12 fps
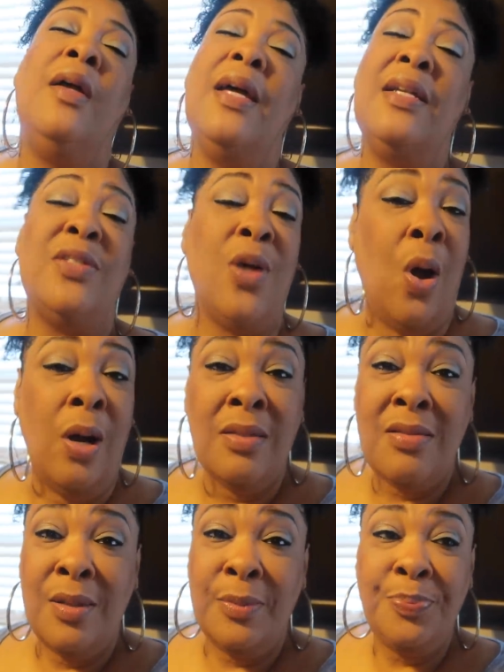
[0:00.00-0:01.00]
It is
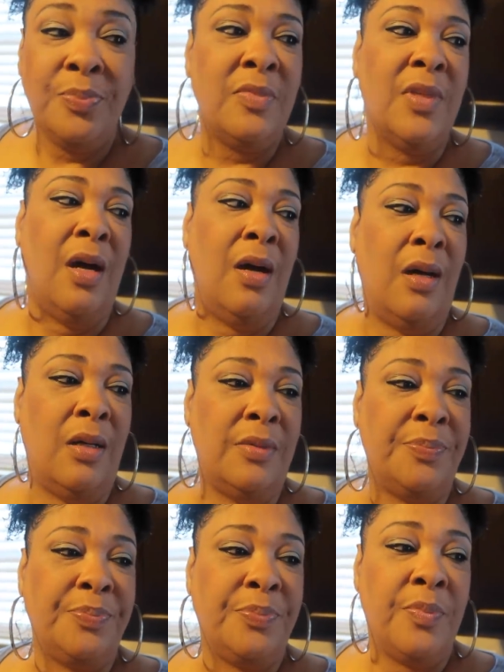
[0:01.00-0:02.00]
awesome.
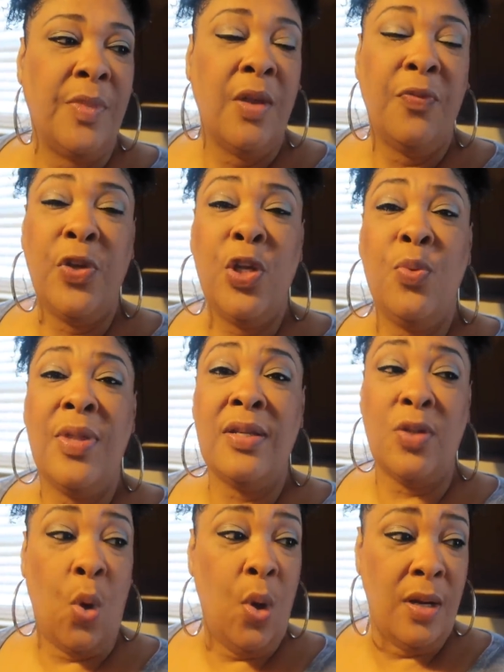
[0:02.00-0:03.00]
Um, for you
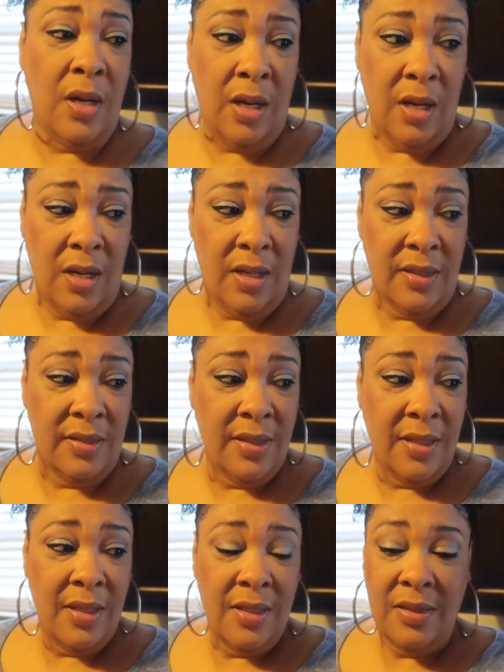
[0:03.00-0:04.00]
that's on uh,
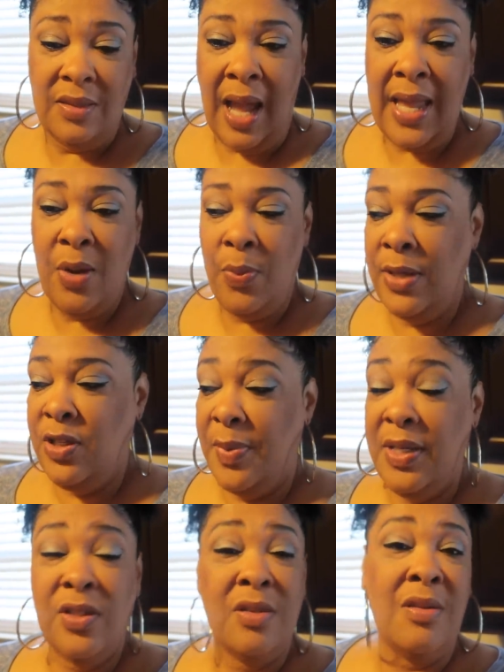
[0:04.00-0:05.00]
diet
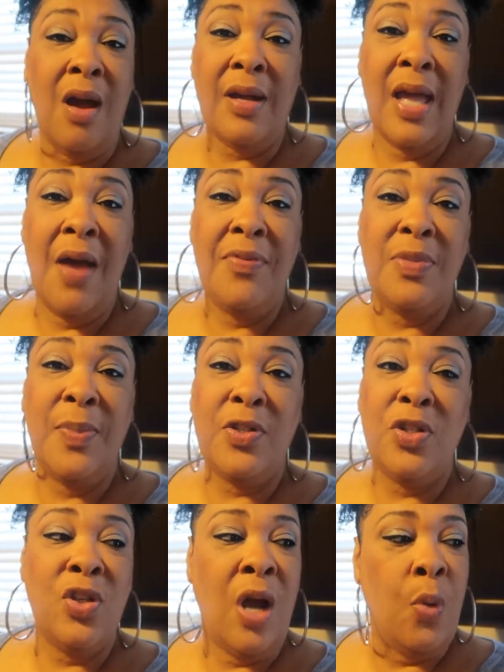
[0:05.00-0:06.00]
regimen. Y'all can have as
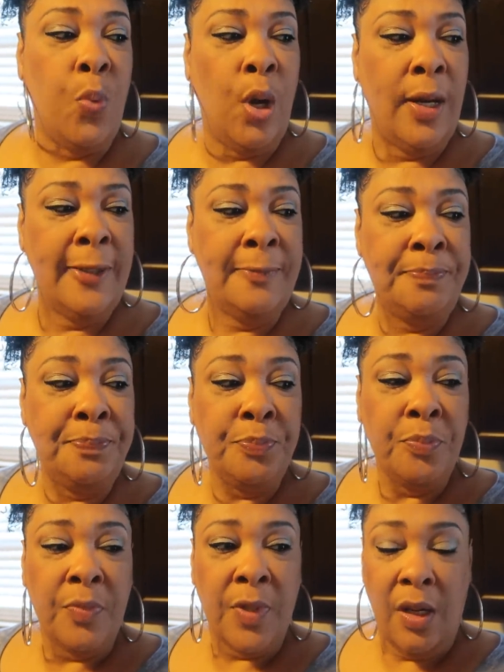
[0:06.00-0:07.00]
much as y'all want.
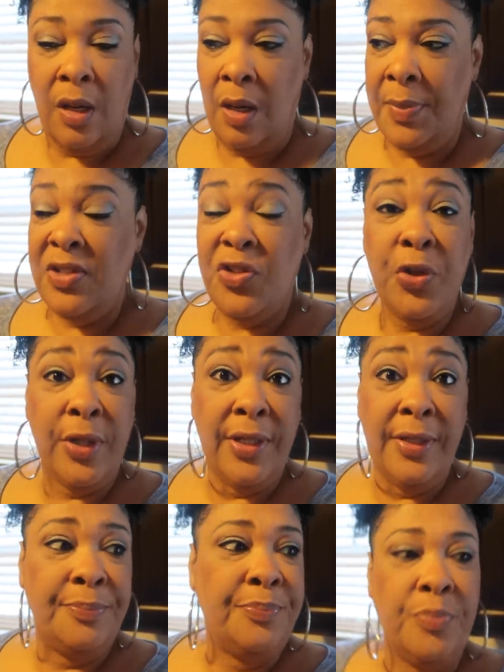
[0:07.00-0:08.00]
It's, um, it's
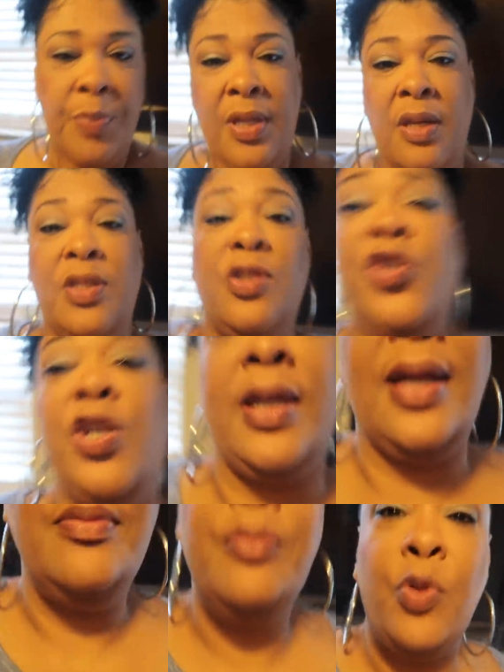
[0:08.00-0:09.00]
good because it's
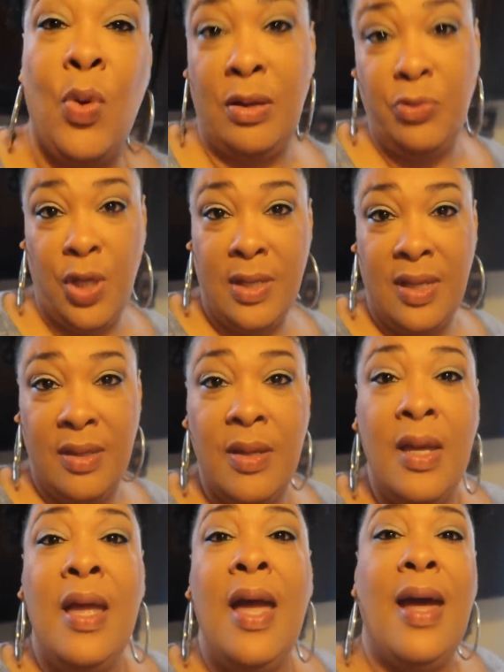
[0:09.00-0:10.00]
chicken, oh, ground chicken.
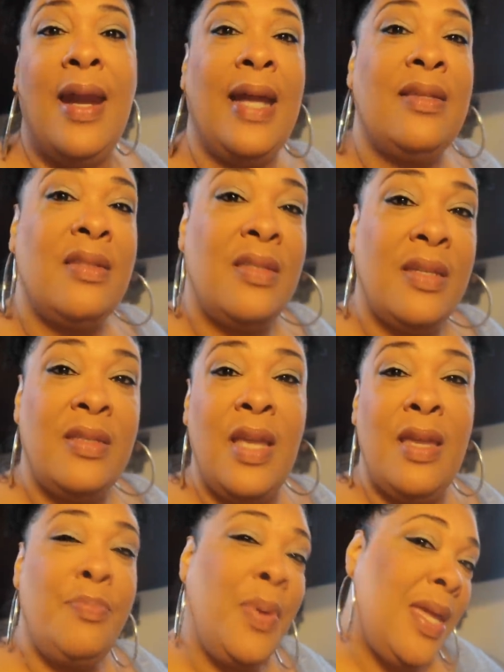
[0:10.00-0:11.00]
And I got the
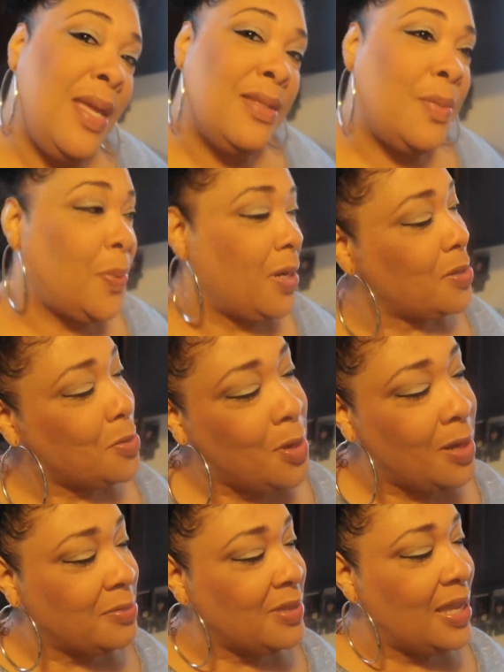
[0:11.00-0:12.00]
16 beans up in there, you
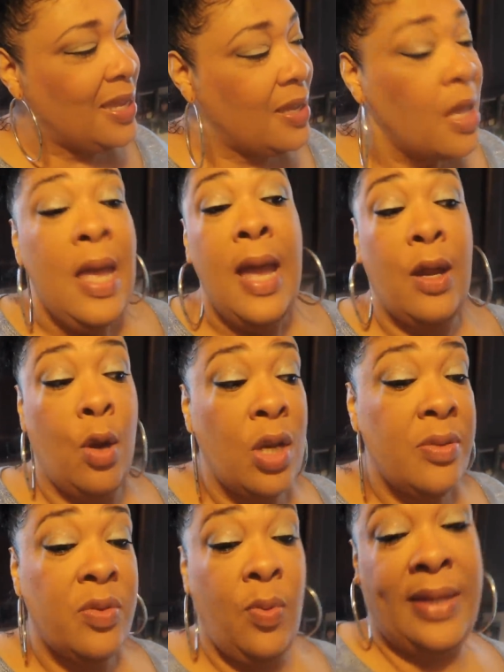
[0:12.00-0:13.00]
know what I'm saying? And the
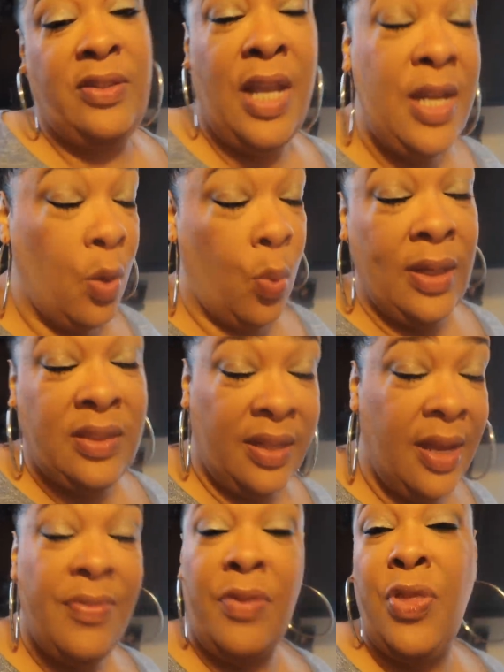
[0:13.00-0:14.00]
only reason why Tina
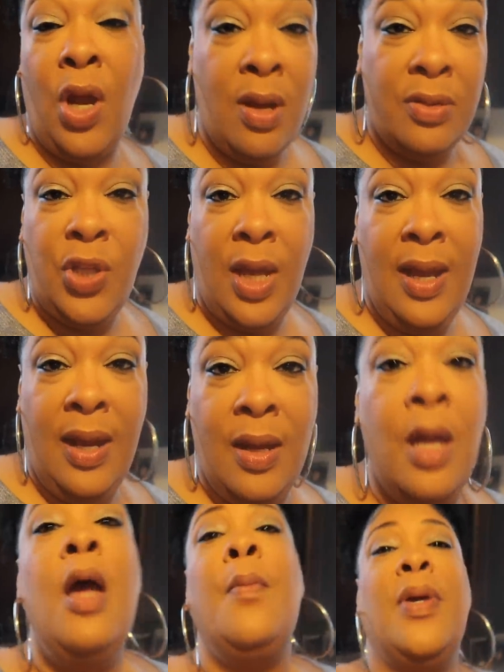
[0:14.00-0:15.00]
wasn't in the third
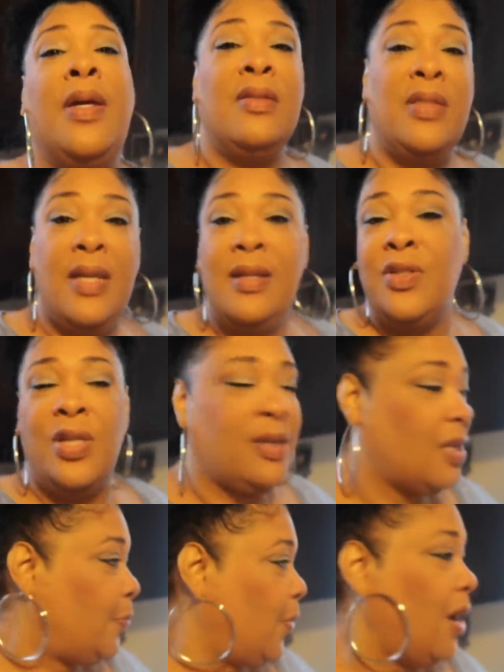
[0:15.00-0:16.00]
chair because Tina
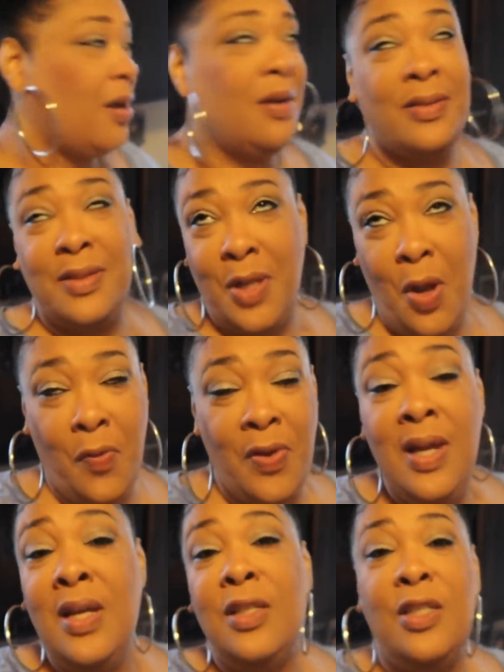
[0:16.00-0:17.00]
took it upon
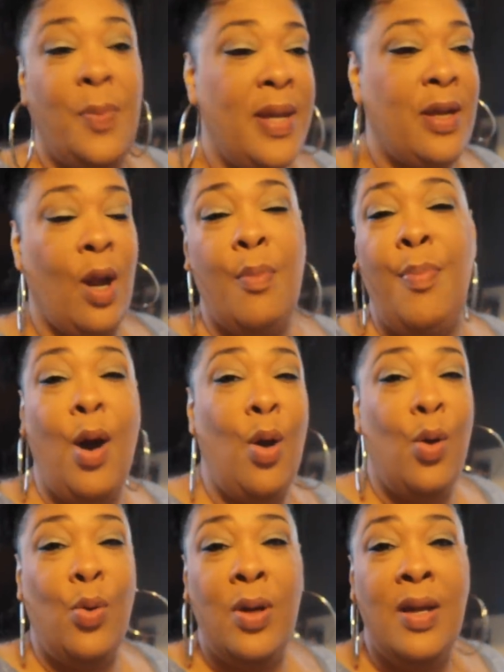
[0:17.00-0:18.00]
herself to make her
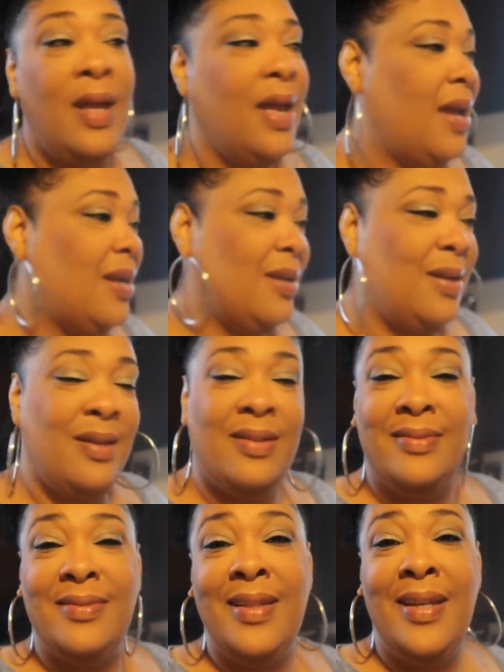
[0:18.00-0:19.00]
bowl. And
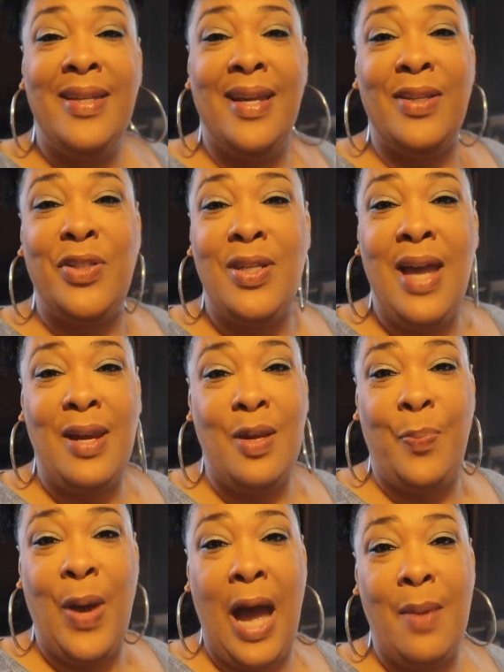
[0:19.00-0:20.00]
uh, yeah, she got in
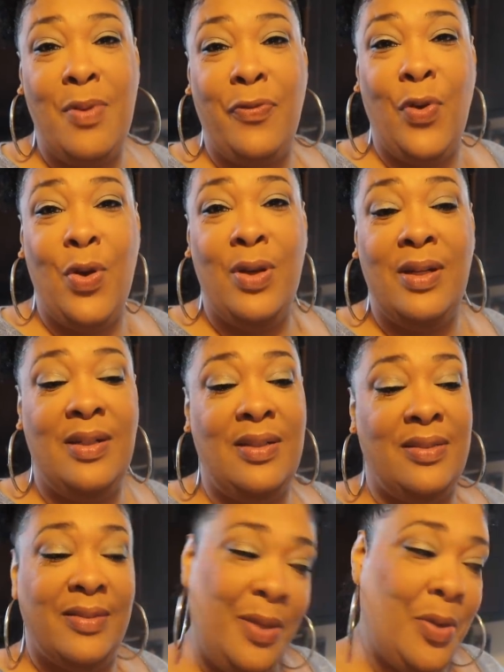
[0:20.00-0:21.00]
the pot before,
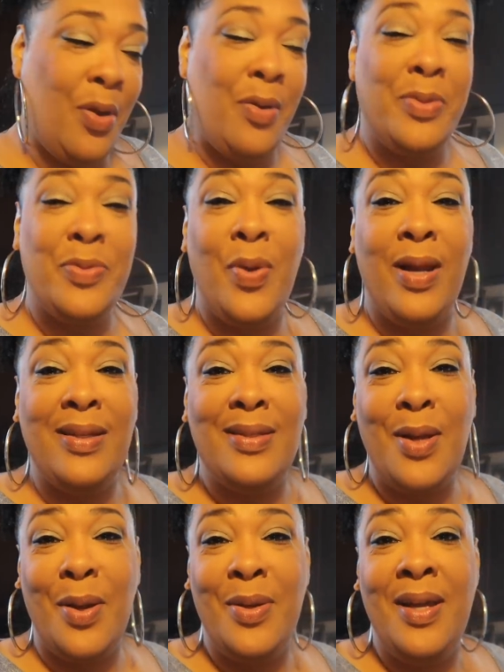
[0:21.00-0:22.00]
uh, you know, it was ready.
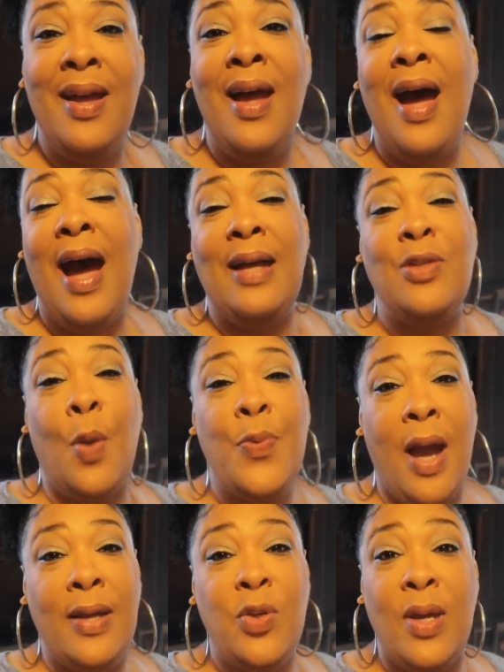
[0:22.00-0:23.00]
So I hope
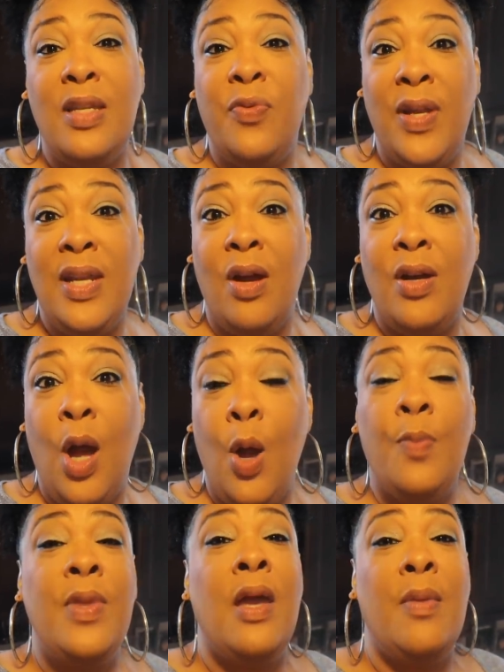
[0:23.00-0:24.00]
y'all enjoyed this video
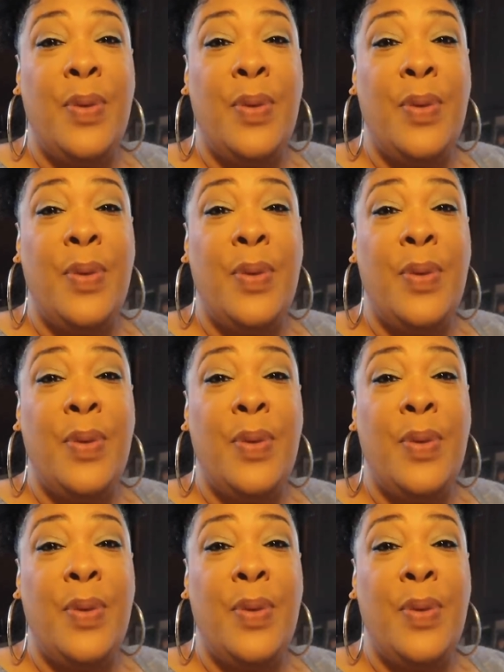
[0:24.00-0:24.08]
though.